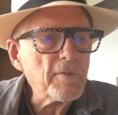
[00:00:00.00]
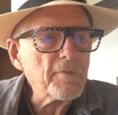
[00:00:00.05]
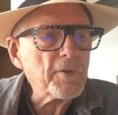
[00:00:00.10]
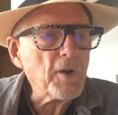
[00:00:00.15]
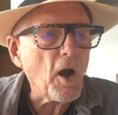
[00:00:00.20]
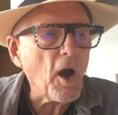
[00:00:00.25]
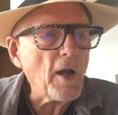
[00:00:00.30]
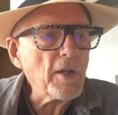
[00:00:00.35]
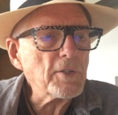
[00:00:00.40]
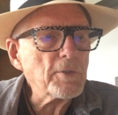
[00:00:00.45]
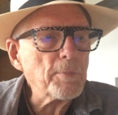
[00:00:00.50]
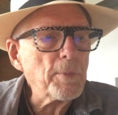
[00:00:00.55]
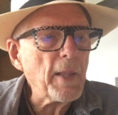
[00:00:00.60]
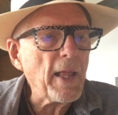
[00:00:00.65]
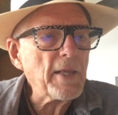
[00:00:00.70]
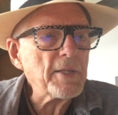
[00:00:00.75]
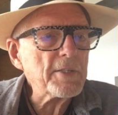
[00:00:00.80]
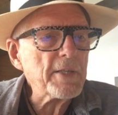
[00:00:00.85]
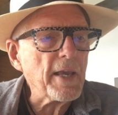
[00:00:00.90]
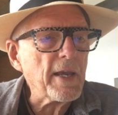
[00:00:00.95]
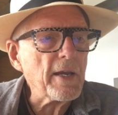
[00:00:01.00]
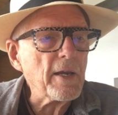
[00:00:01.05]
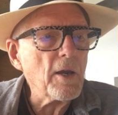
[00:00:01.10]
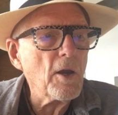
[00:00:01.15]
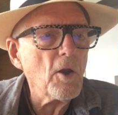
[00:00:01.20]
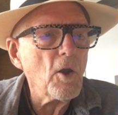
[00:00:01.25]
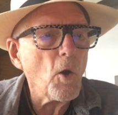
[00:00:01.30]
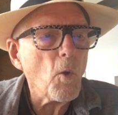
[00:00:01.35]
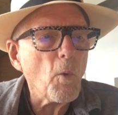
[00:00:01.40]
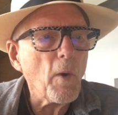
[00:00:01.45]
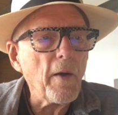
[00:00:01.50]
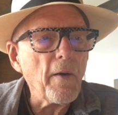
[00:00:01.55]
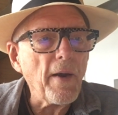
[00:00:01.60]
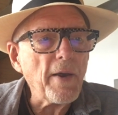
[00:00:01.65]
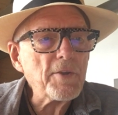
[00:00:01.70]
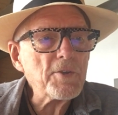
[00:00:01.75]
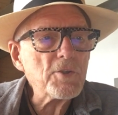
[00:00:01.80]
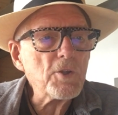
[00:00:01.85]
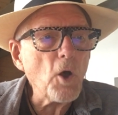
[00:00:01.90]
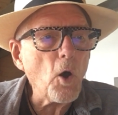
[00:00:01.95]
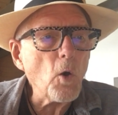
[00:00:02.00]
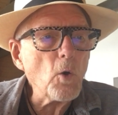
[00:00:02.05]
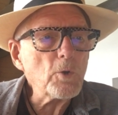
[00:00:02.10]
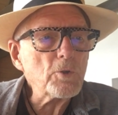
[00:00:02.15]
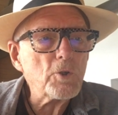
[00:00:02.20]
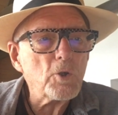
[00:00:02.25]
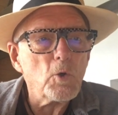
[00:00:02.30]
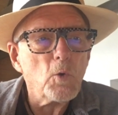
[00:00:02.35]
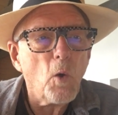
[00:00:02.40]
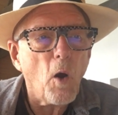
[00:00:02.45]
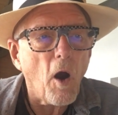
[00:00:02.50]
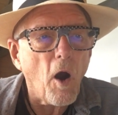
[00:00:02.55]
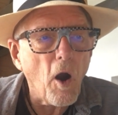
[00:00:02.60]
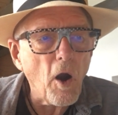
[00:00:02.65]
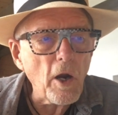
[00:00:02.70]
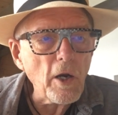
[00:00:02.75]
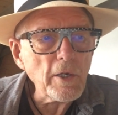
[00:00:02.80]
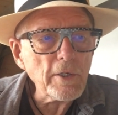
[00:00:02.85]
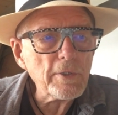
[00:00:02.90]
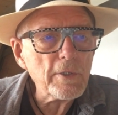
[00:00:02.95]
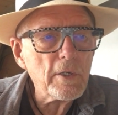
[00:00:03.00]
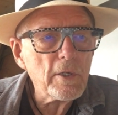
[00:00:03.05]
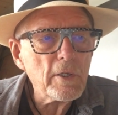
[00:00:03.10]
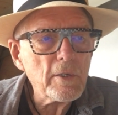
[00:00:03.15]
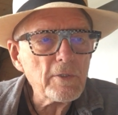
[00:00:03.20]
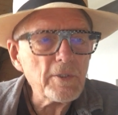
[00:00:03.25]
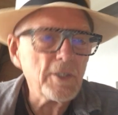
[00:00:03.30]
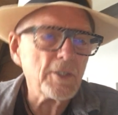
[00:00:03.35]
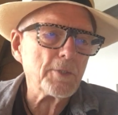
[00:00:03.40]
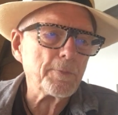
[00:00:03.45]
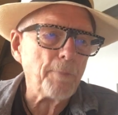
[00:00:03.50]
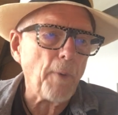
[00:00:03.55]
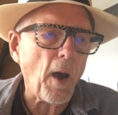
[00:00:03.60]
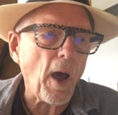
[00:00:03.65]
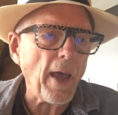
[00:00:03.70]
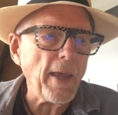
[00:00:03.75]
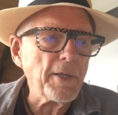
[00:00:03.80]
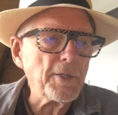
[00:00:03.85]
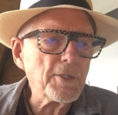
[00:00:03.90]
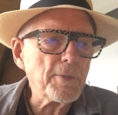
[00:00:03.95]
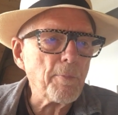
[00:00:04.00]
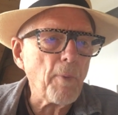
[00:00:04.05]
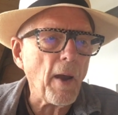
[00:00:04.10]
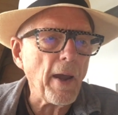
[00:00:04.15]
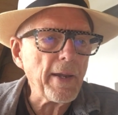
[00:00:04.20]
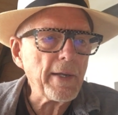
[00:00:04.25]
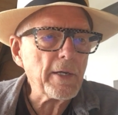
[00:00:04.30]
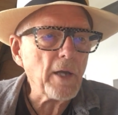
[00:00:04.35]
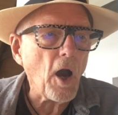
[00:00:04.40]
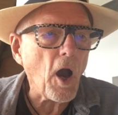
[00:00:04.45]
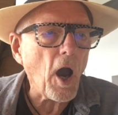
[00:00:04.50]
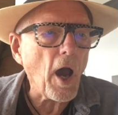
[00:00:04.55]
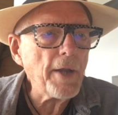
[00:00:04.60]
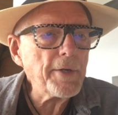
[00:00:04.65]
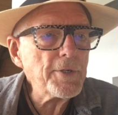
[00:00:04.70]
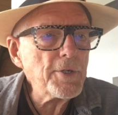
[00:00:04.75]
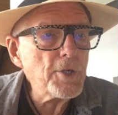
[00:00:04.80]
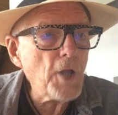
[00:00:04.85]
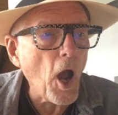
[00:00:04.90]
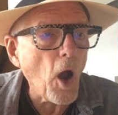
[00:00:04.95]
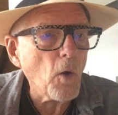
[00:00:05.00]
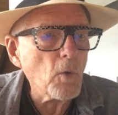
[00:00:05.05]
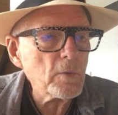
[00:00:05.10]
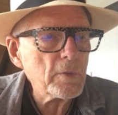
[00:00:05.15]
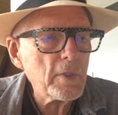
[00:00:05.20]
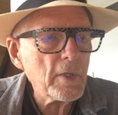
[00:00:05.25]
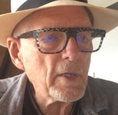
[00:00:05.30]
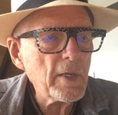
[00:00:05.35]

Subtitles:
of God's blessing, whereas those who aren't, despised by God, don't,